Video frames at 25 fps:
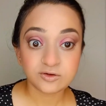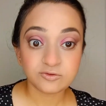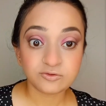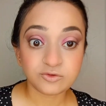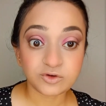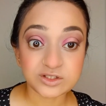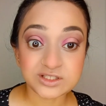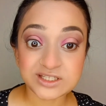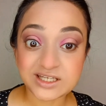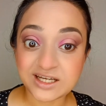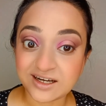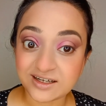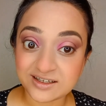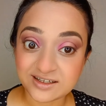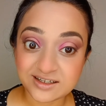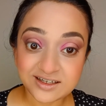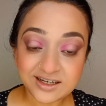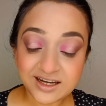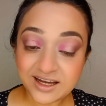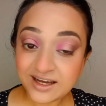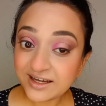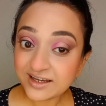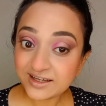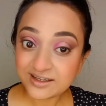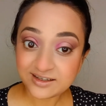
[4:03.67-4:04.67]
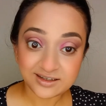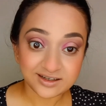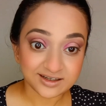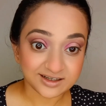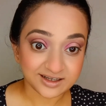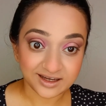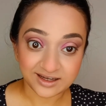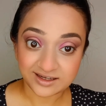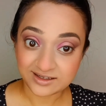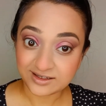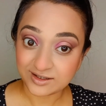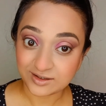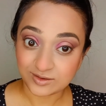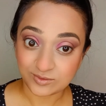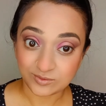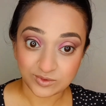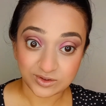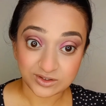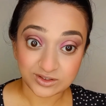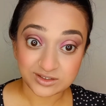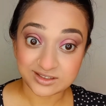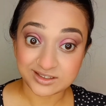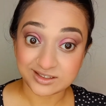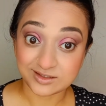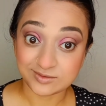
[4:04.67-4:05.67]
For the under eye, again, I
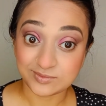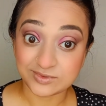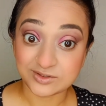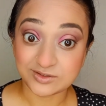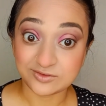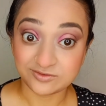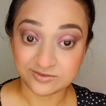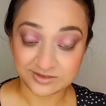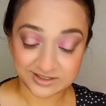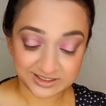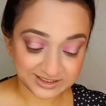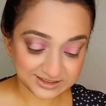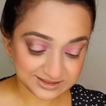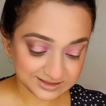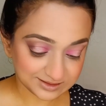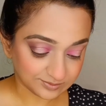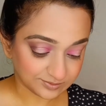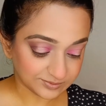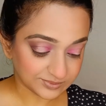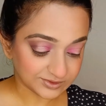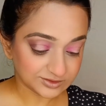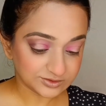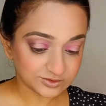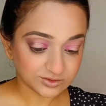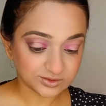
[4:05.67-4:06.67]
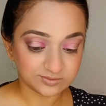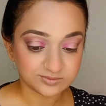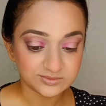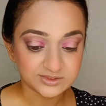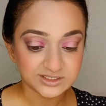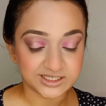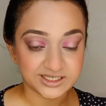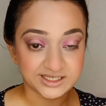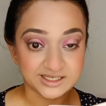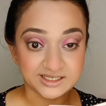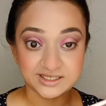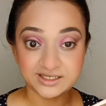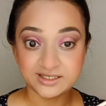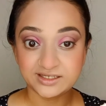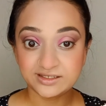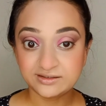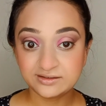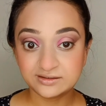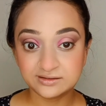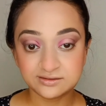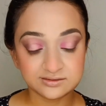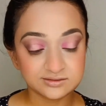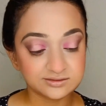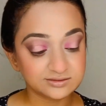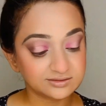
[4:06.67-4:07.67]
want to keep it very simple, so I'm taking
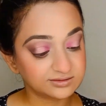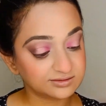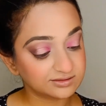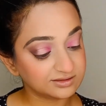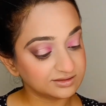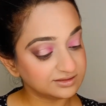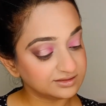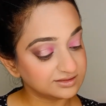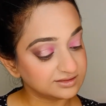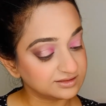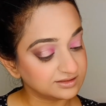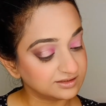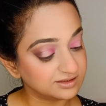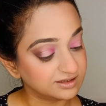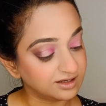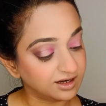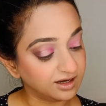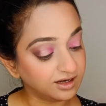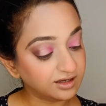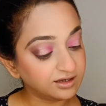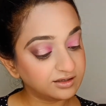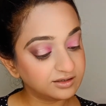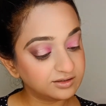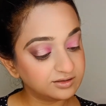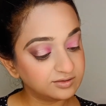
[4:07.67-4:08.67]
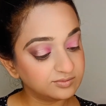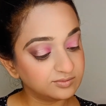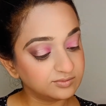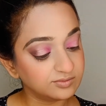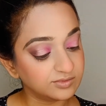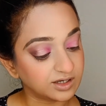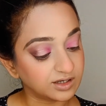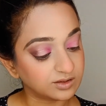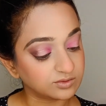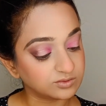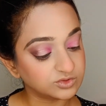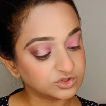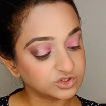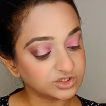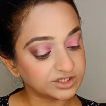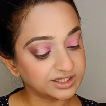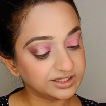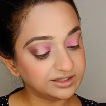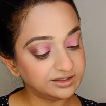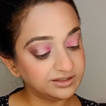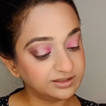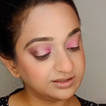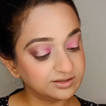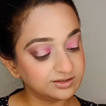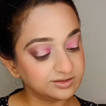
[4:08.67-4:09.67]
this dark brown
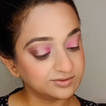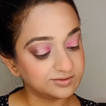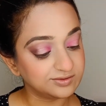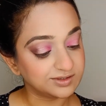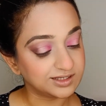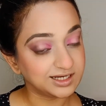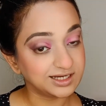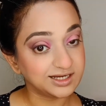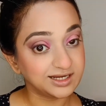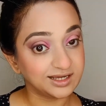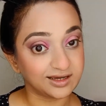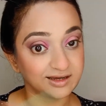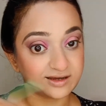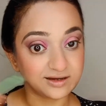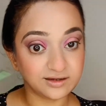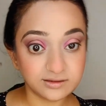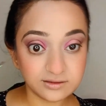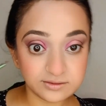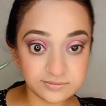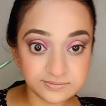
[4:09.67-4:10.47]
shade right here